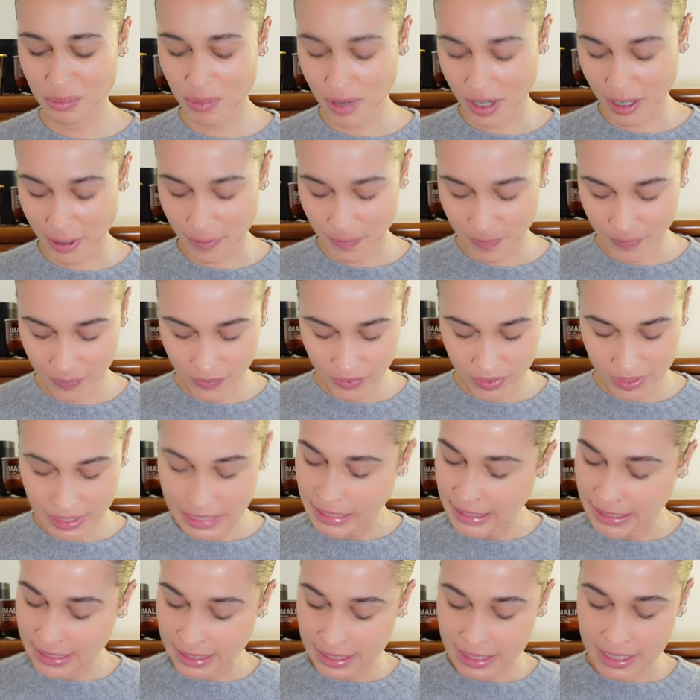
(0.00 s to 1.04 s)
but
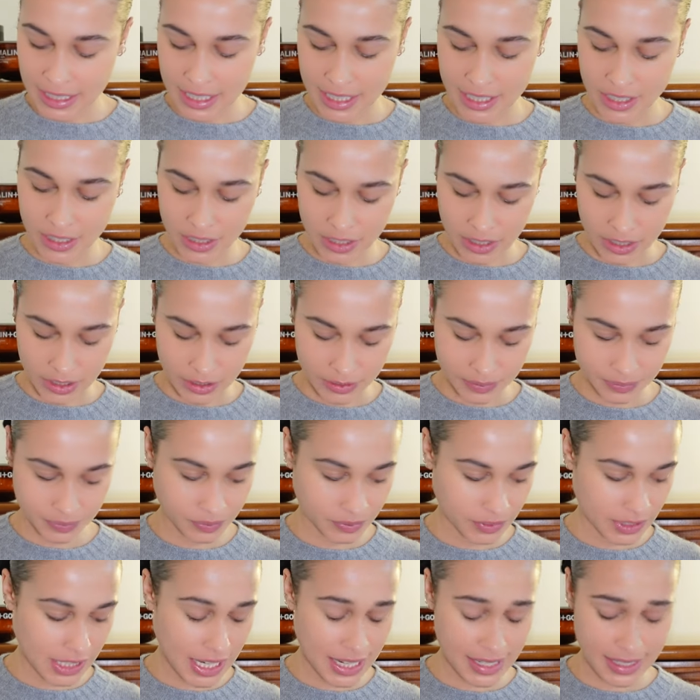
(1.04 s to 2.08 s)
I don't know.
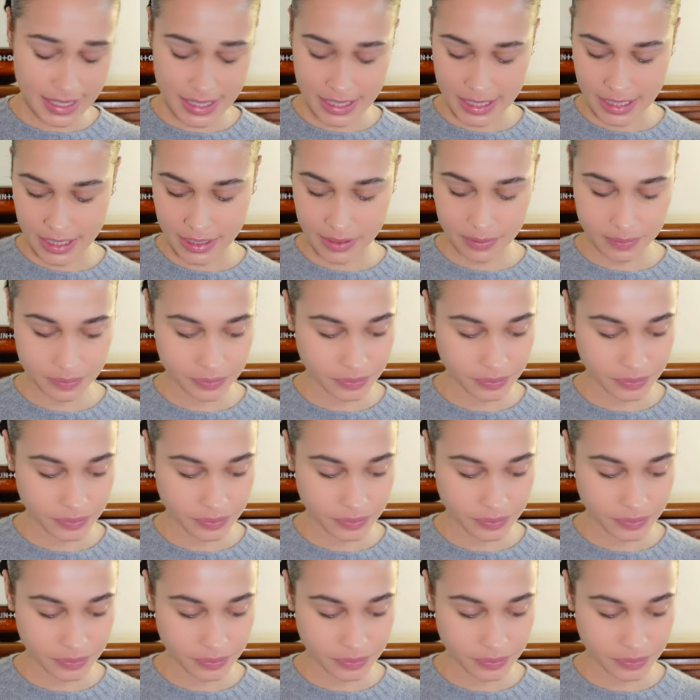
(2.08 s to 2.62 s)
Let's see.